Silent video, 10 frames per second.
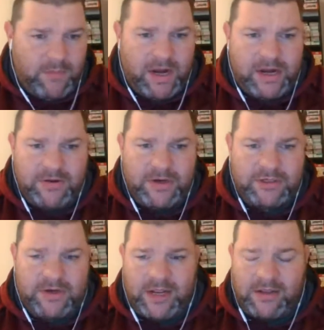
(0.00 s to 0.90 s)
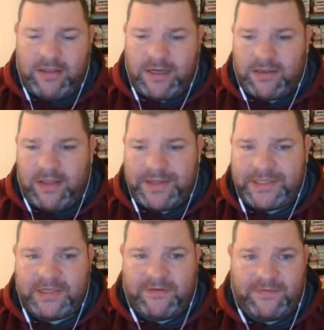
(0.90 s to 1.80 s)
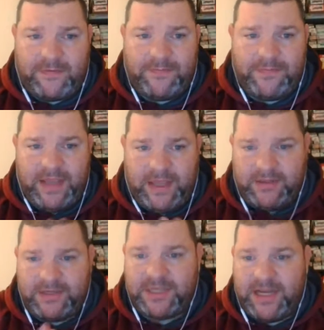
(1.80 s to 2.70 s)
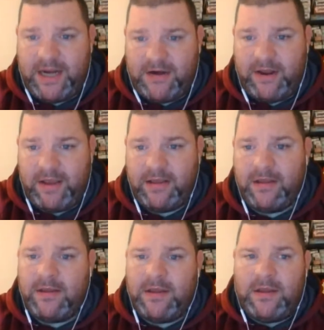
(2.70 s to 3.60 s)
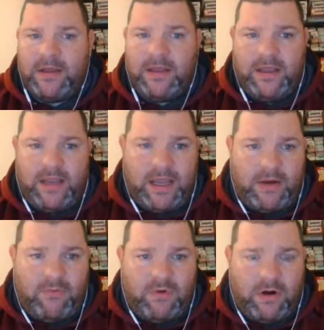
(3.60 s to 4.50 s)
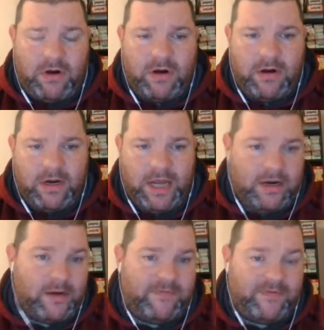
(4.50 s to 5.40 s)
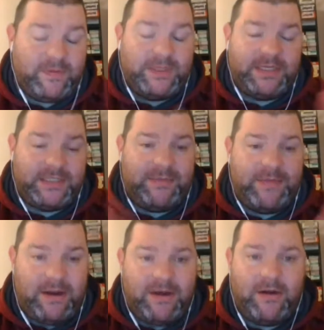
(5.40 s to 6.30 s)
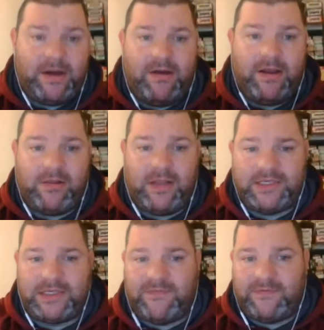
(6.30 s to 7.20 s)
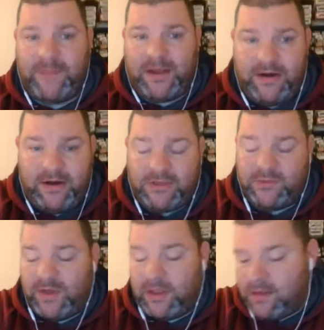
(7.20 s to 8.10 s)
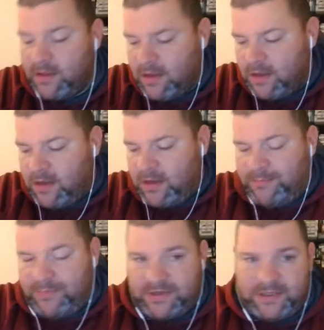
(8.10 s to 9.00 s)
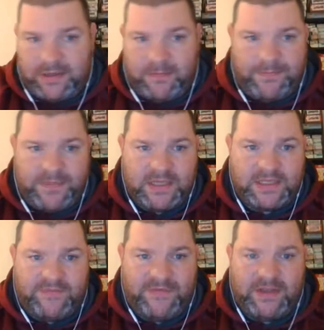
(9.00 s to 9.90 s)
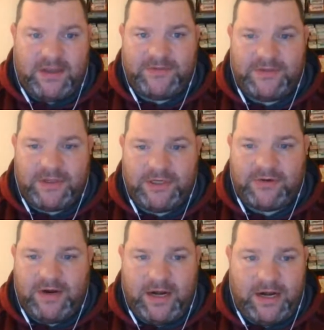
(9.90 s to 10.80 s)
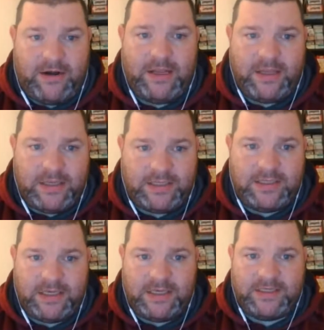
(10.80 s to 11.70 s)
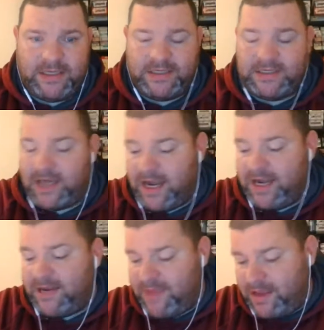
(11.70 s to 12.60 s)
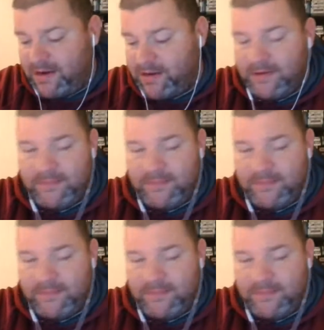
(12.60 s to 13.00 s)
I do try to collect a lot of stuff from the Anthracite area and where I come from. And since I'm down here now, I collect stuff from down here as well. But the stuff that comes from the Scranton area is in high demand.